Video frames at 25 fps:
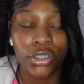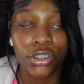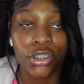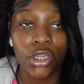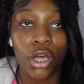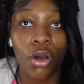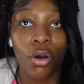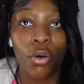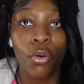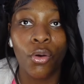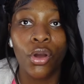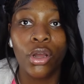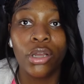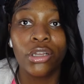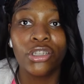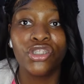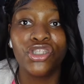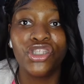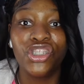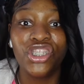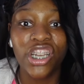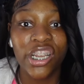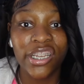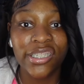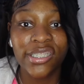So
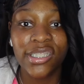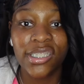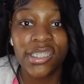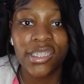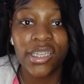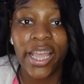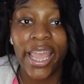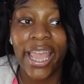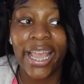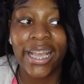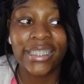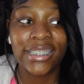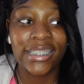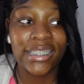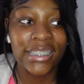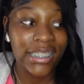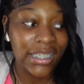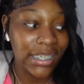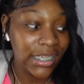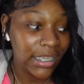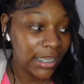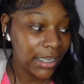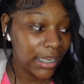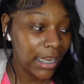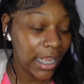just to
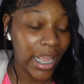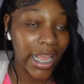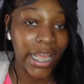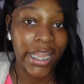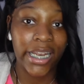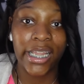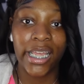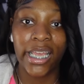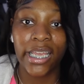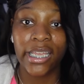exceed and,